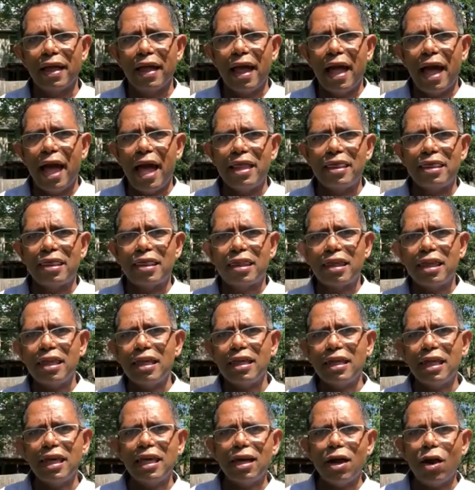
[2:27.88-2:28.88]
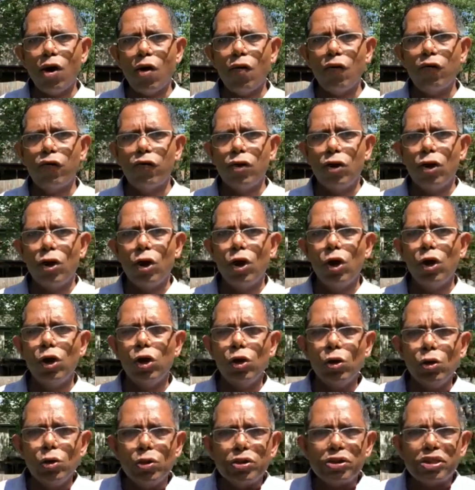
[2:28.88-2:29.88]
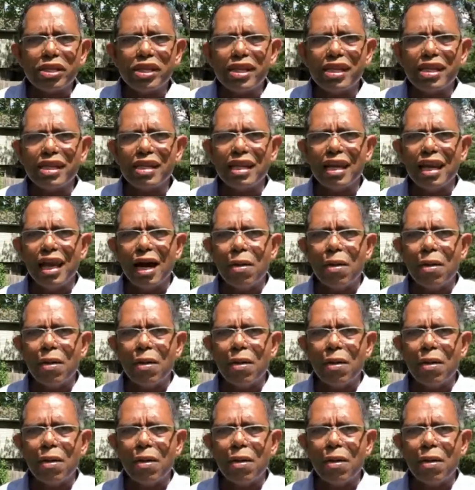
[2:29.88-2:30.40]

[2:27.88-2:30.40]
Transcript: And thinking of losing